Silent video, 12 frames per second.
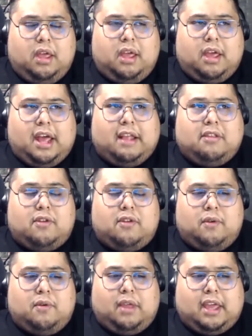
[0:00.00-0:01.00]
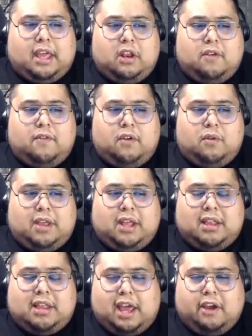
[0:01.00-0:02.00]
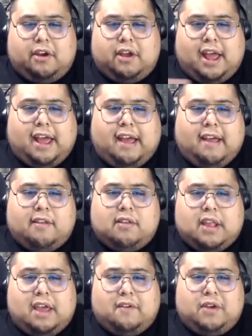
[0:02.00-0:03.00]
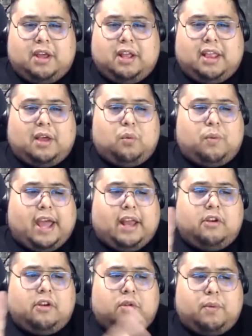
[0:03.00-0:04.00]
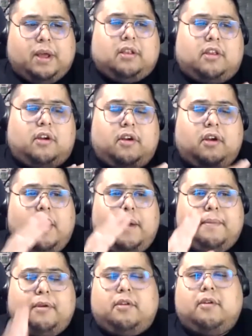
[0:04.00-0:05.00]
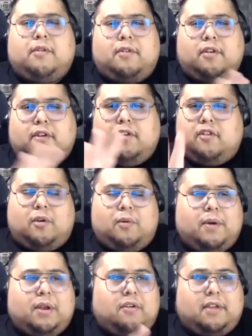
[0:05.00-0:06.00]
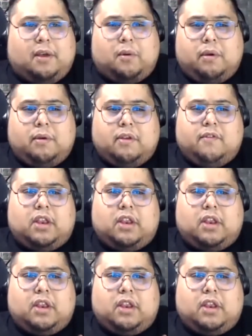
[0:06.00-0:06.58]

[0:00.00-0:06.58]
got to like interview the entire cast, every like writer, director, producer, showrunners. Like we interviewed